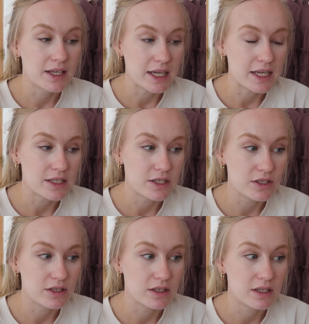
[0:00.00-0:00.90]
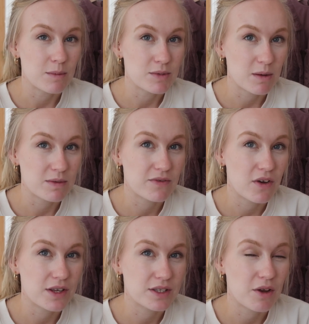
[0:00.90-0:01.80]
Eden sometimes
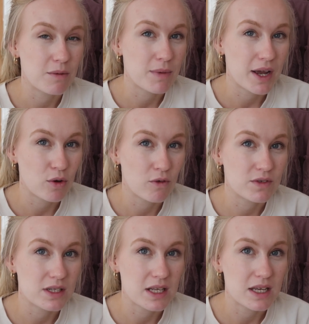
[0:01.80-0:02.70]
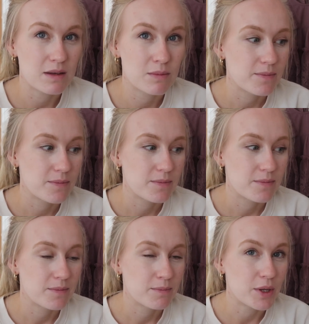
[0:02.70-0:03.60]
fights going back off to sleep.
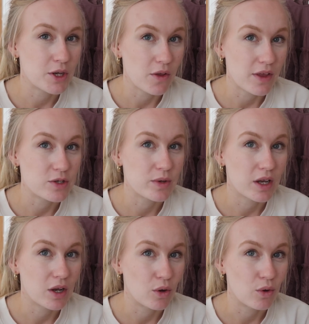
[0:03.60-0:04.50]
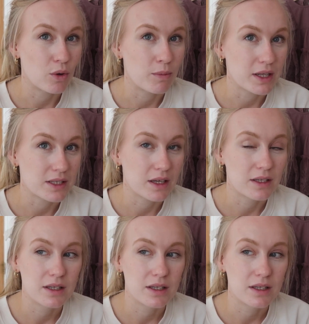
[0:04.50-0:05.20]
But no, they're doing a lot better.